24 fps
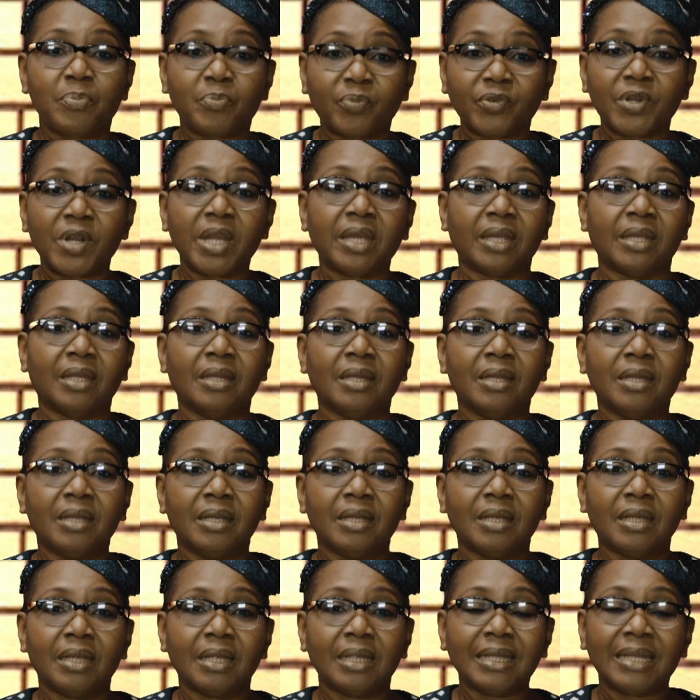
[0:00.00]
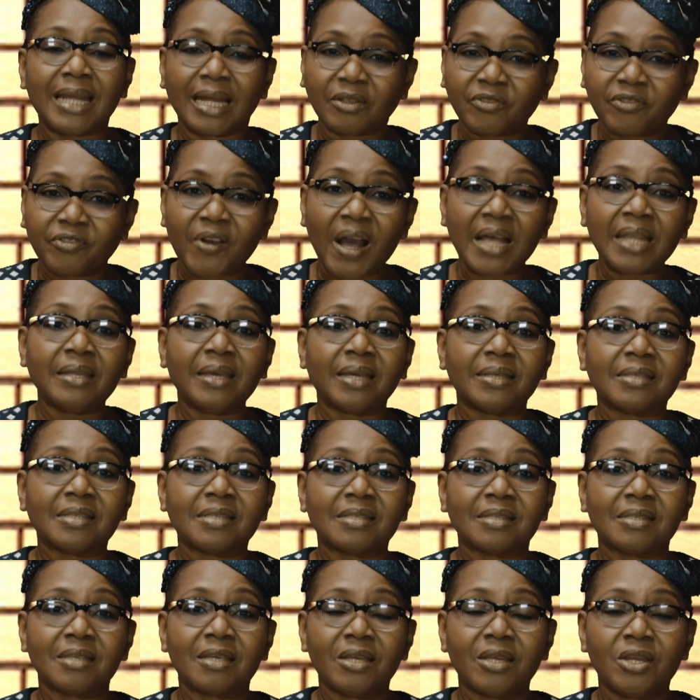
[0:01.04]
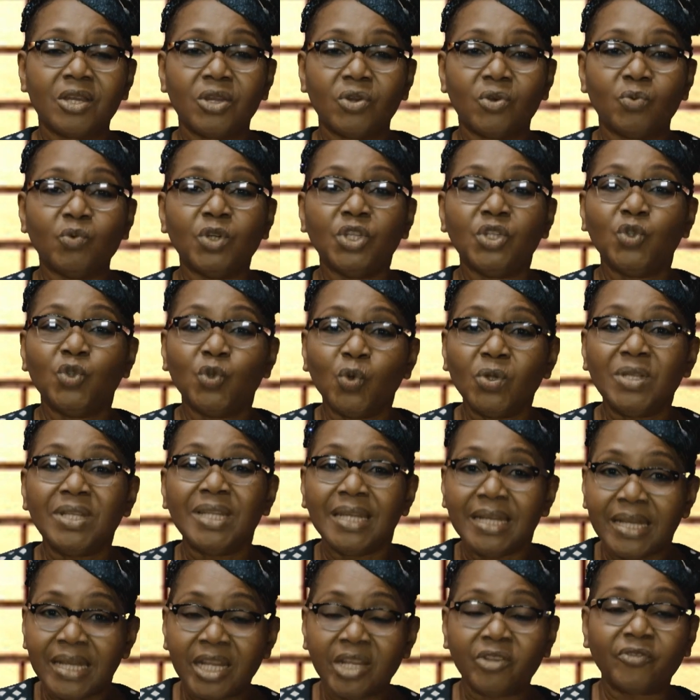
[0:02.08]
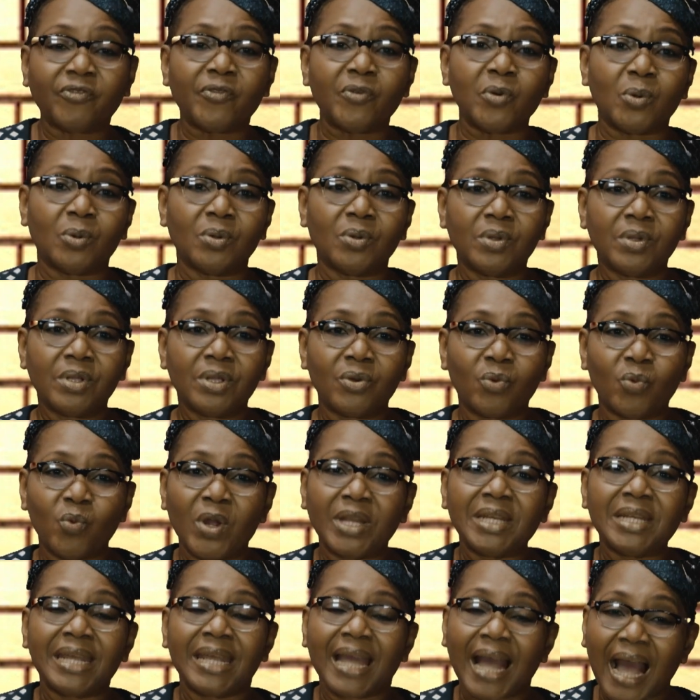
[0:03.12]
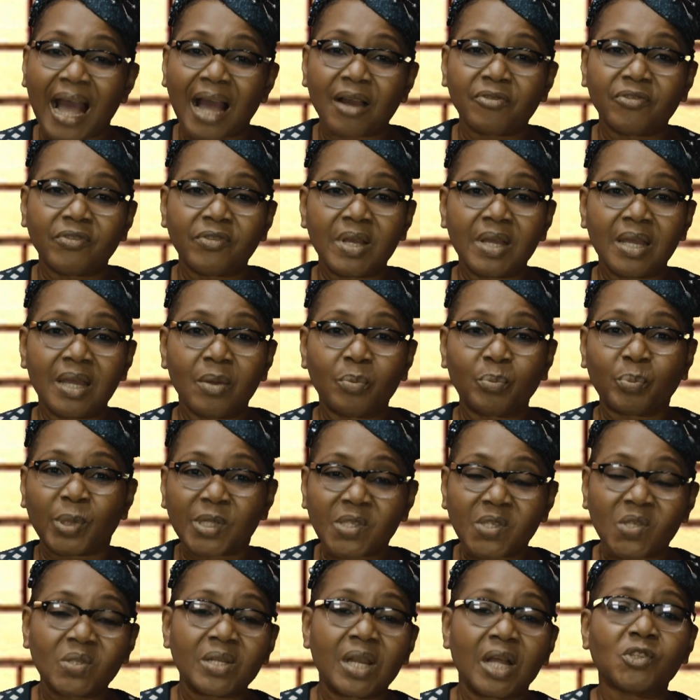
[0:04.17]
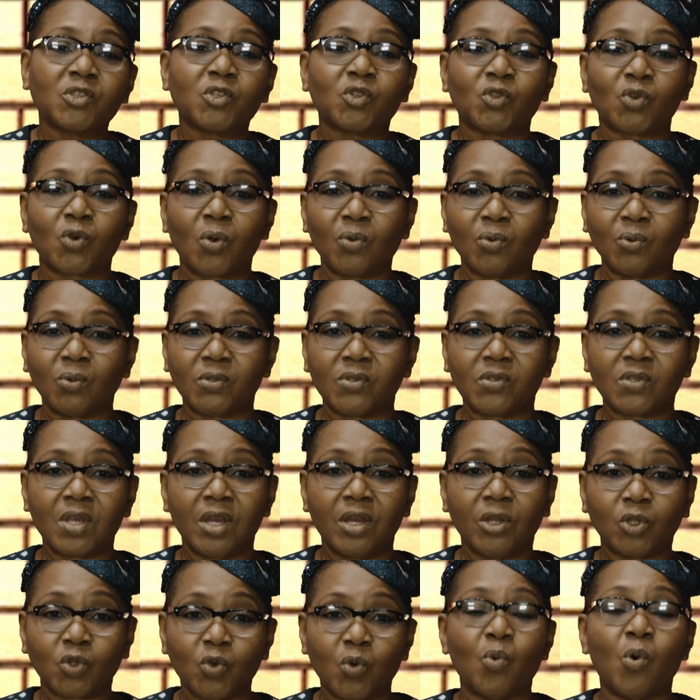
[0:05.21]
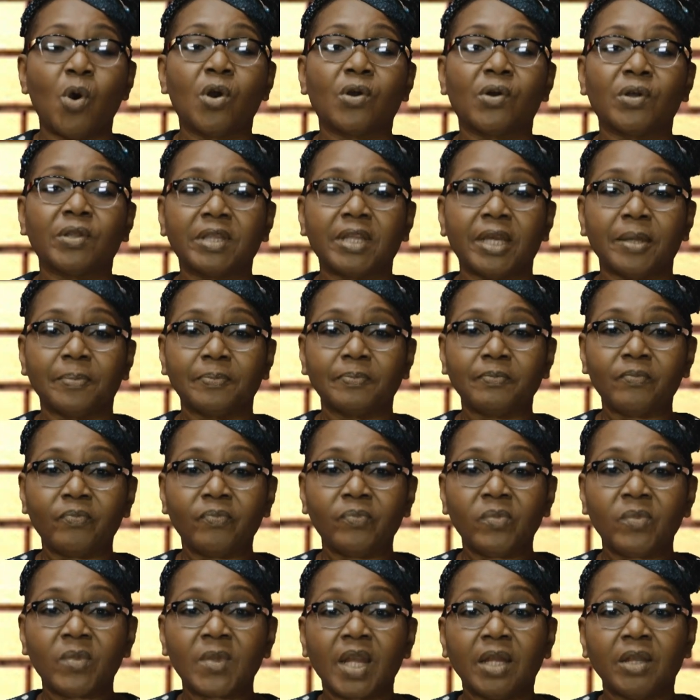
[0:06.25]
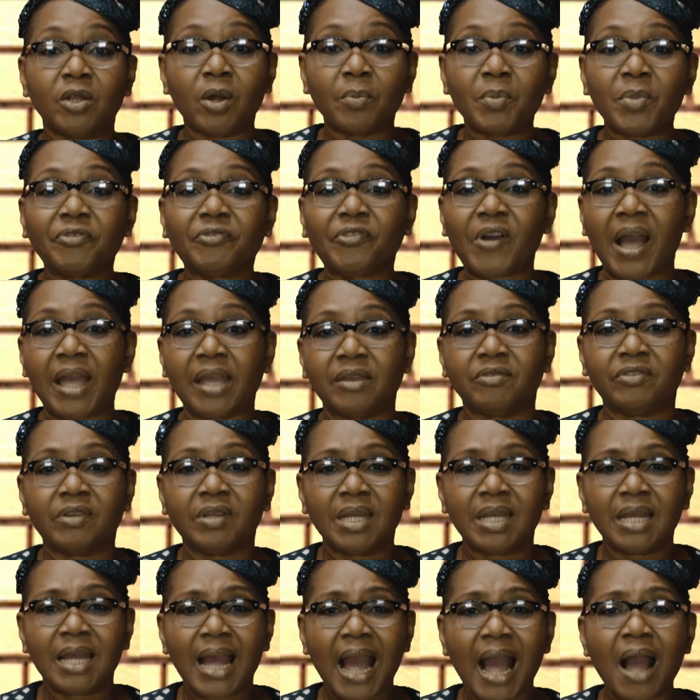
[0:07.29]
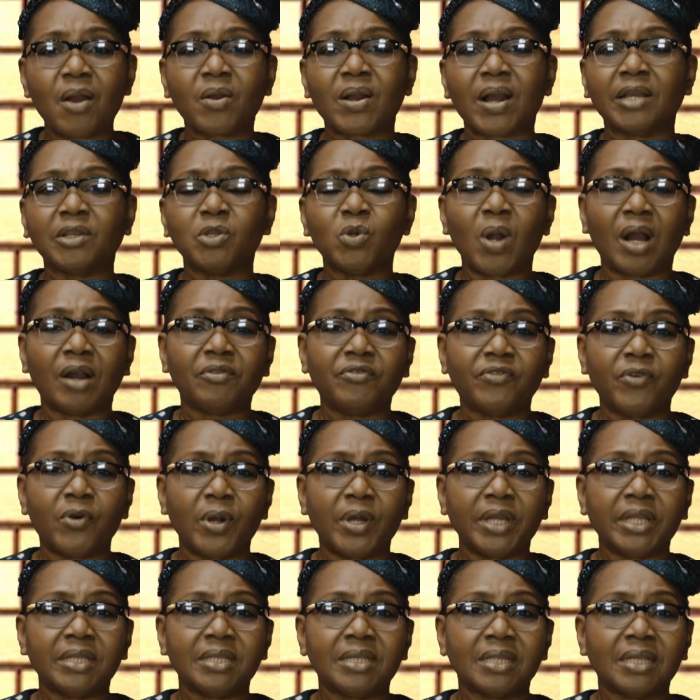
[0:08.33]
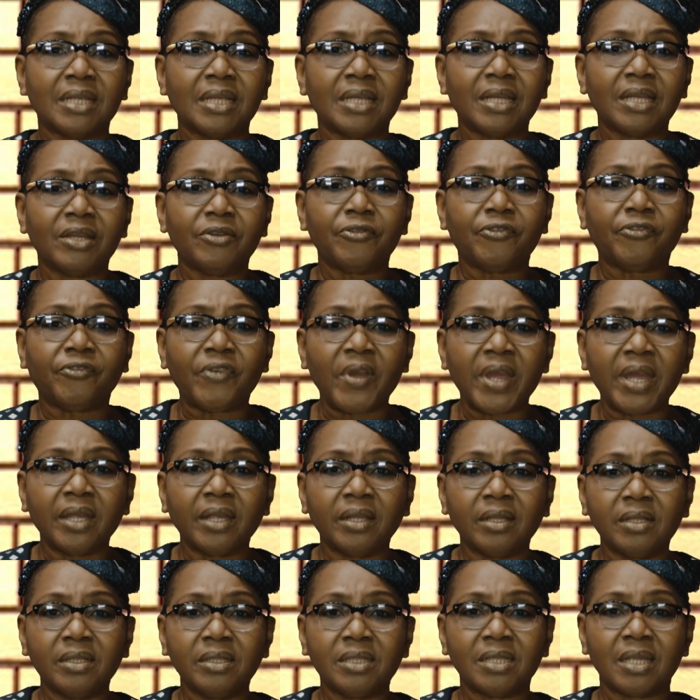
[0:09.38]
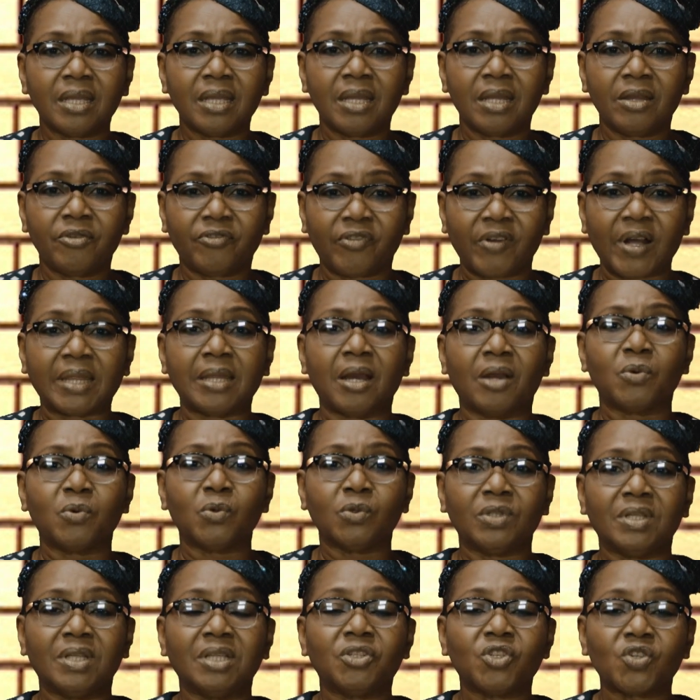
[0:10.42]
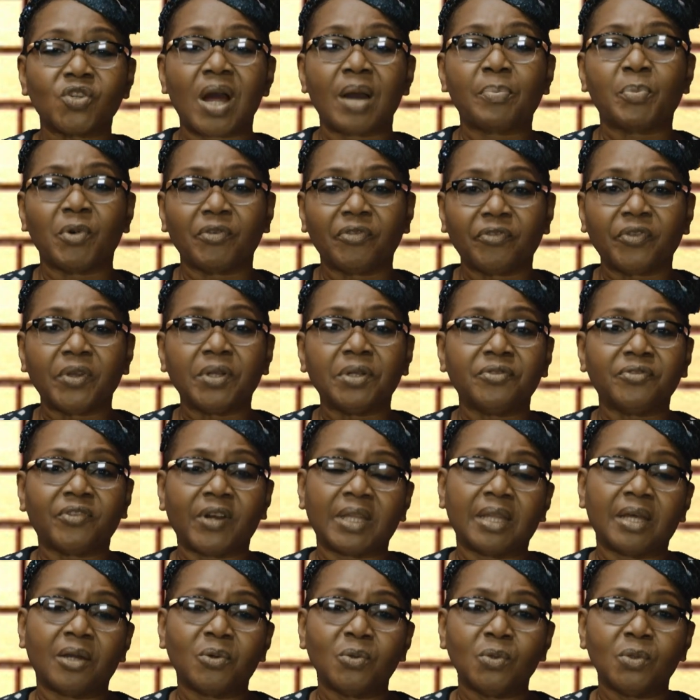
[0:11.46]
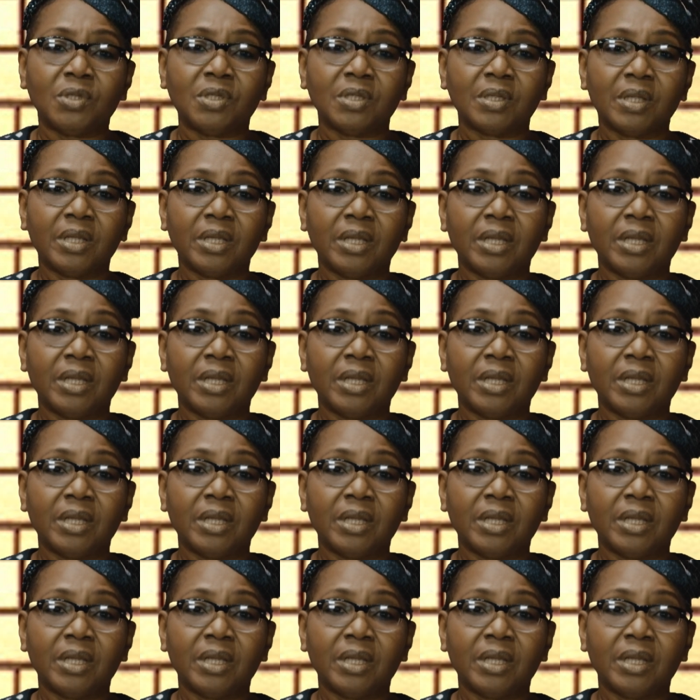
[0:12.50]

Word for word: pray that fathers will do the needful when they have personal struggles to work on them. Number five, how can you avoid failed fatherhood, the trap of failed fatherhood?